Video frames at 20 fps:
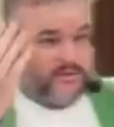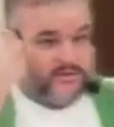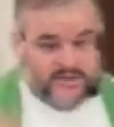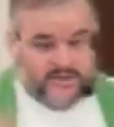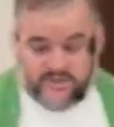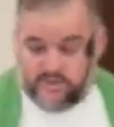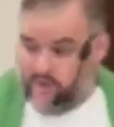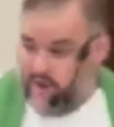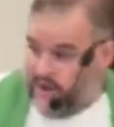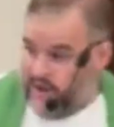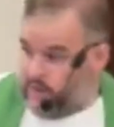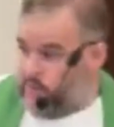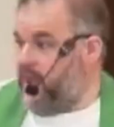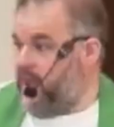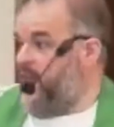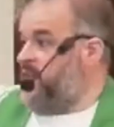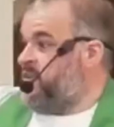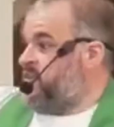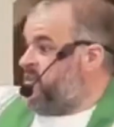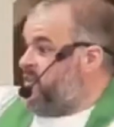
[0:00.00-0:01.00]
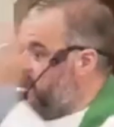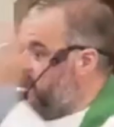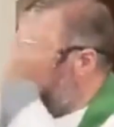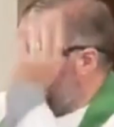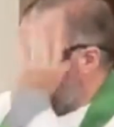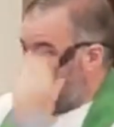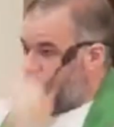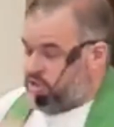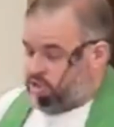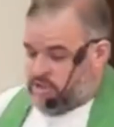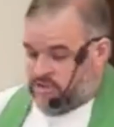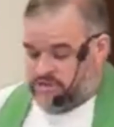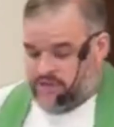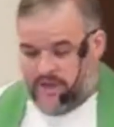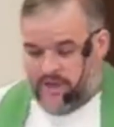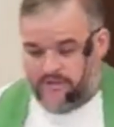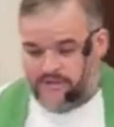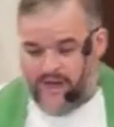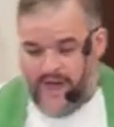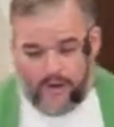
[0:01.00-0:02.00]
this way, or we can't stand you because you
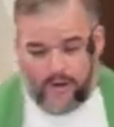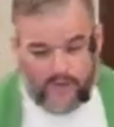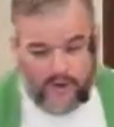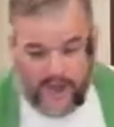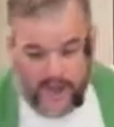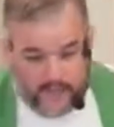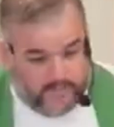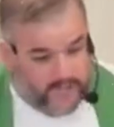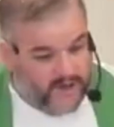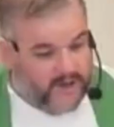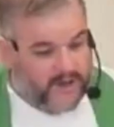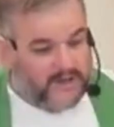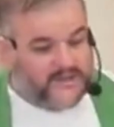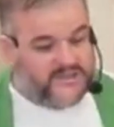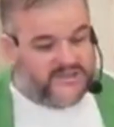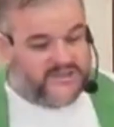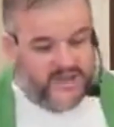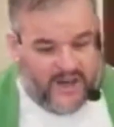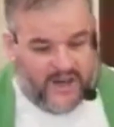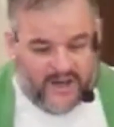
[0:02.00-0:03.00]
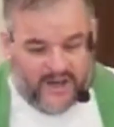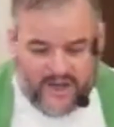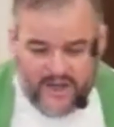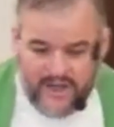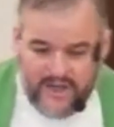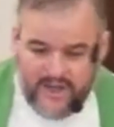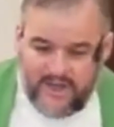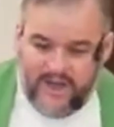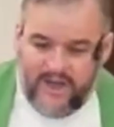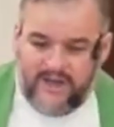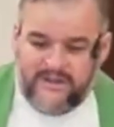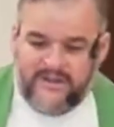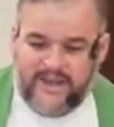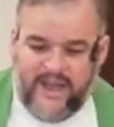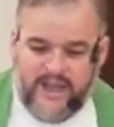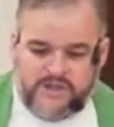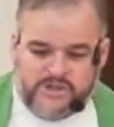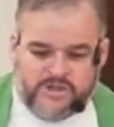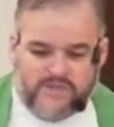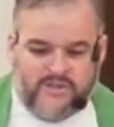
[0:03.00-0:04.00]
think that way. But a
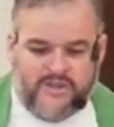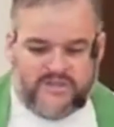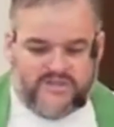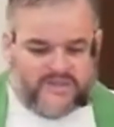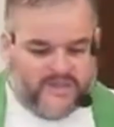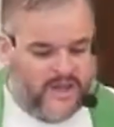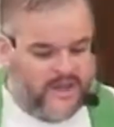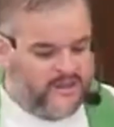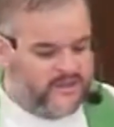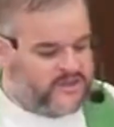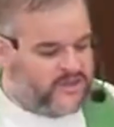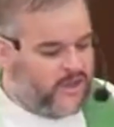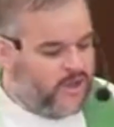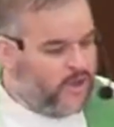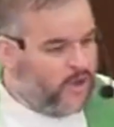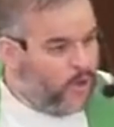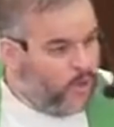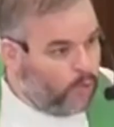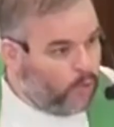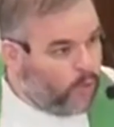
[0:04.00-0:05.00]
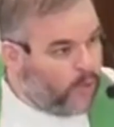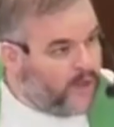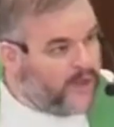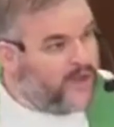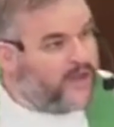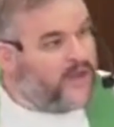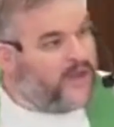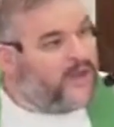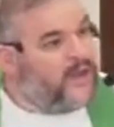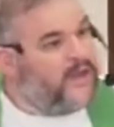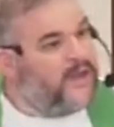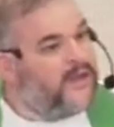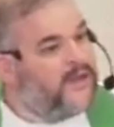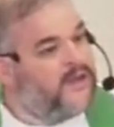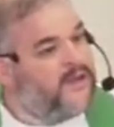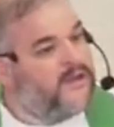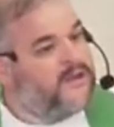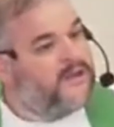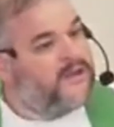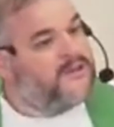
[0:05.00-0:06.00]
nation that says,
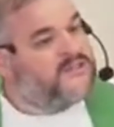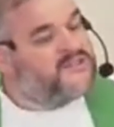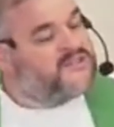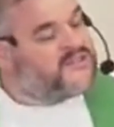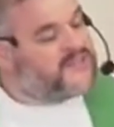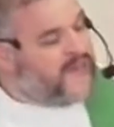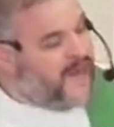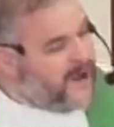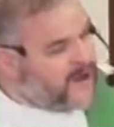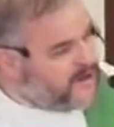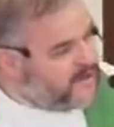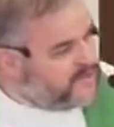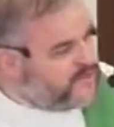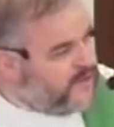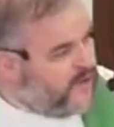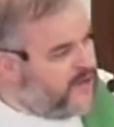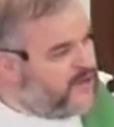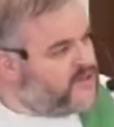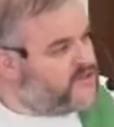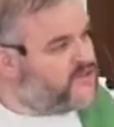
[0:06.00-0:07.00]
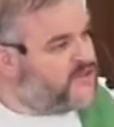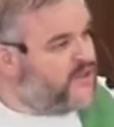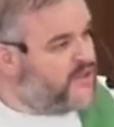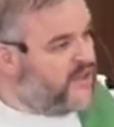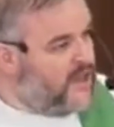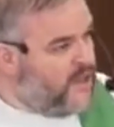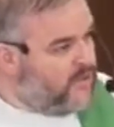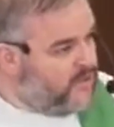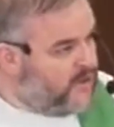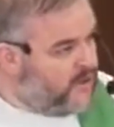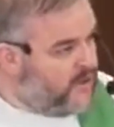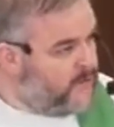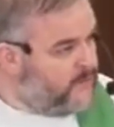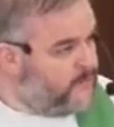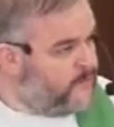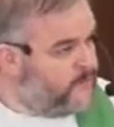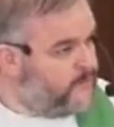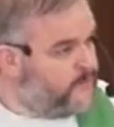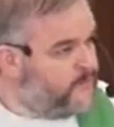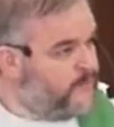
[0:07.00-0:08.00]
we sacrifice together,
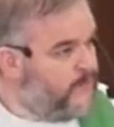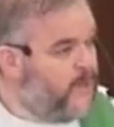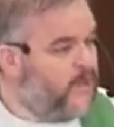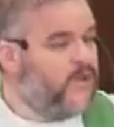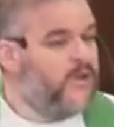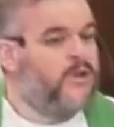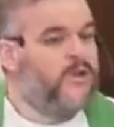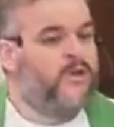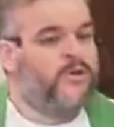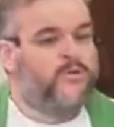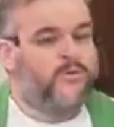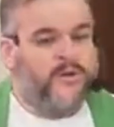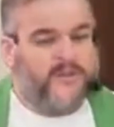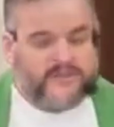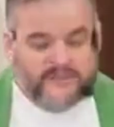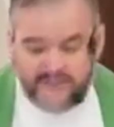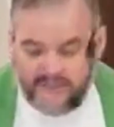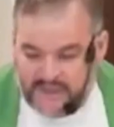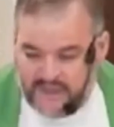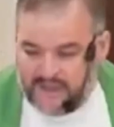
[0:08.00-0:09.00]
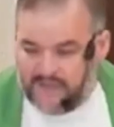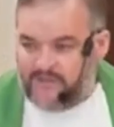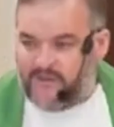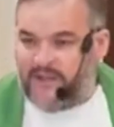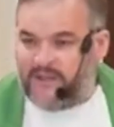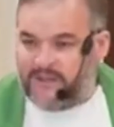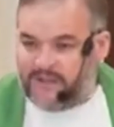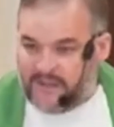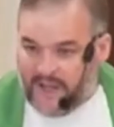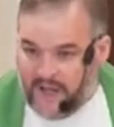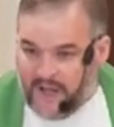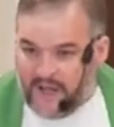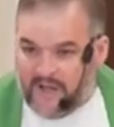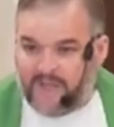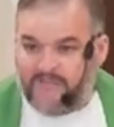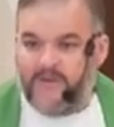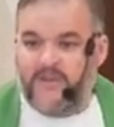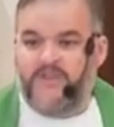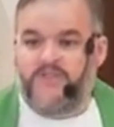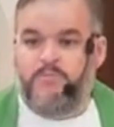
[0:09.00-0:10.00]
we live and
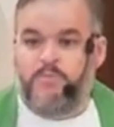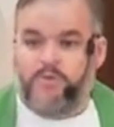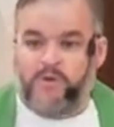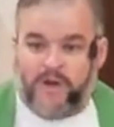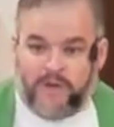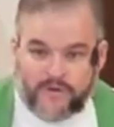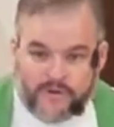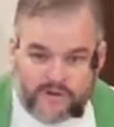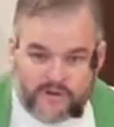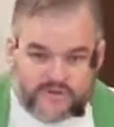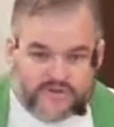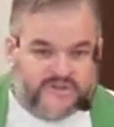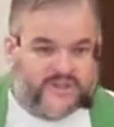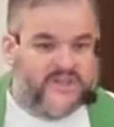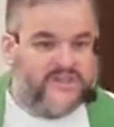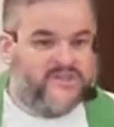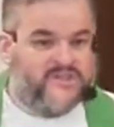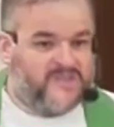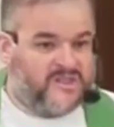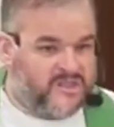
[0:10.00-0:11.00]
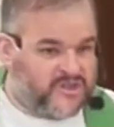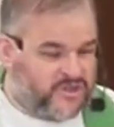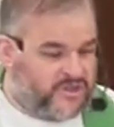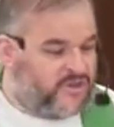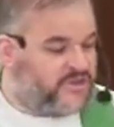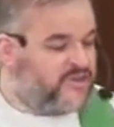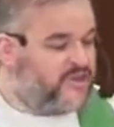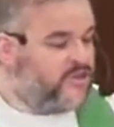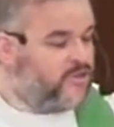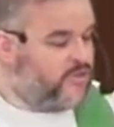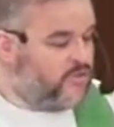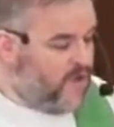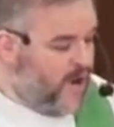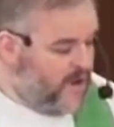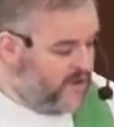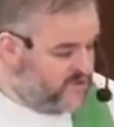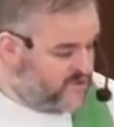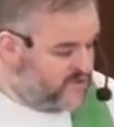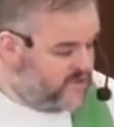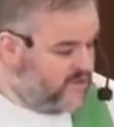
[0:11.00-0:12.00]
love as brothers and sisters in
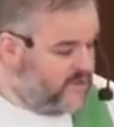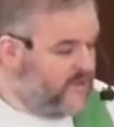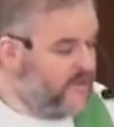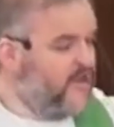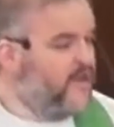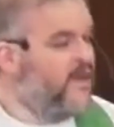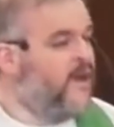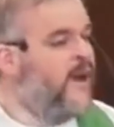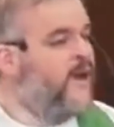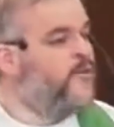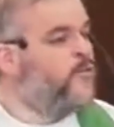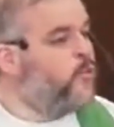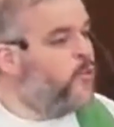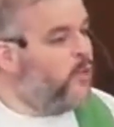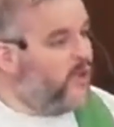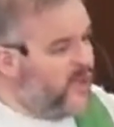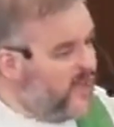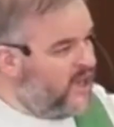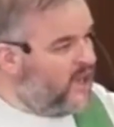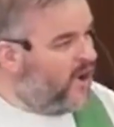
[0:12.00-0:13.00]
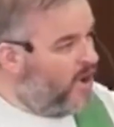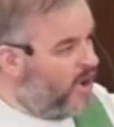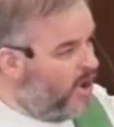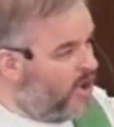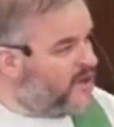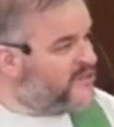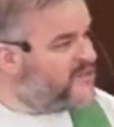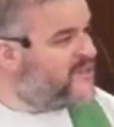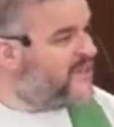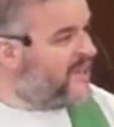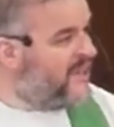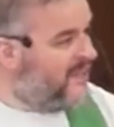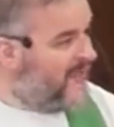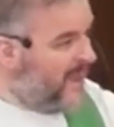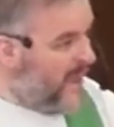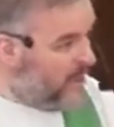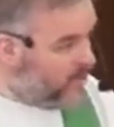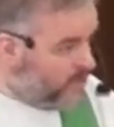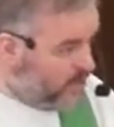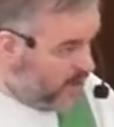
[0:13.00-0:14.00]
Christ, and we are
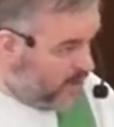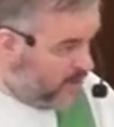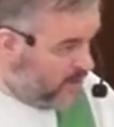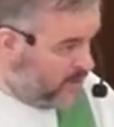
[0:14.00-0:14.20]
together.